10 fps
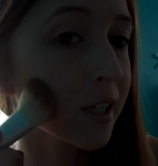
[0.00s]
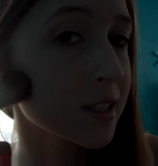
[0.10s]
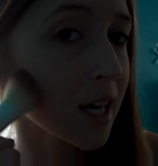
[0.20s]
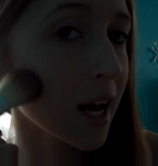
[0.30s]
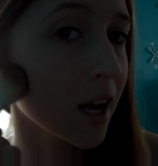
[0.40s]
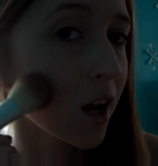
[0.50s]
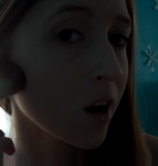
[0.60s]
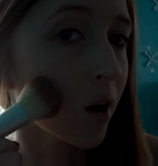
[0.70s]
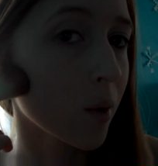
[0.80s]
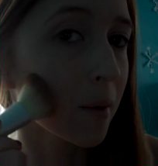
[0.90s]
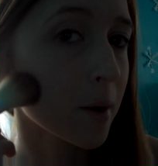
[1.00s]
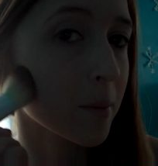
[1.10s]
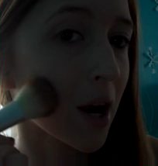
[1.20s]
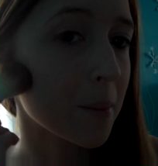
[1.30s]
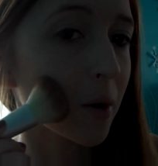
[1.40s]
place that where my
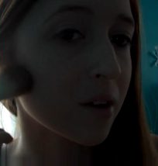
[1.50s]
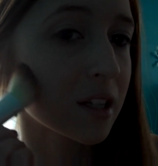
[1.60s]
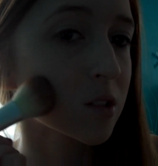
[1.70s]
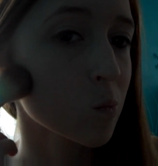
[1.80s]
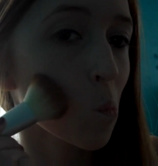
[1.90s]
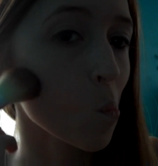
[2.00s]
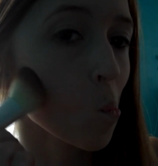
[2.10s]
brow bone is.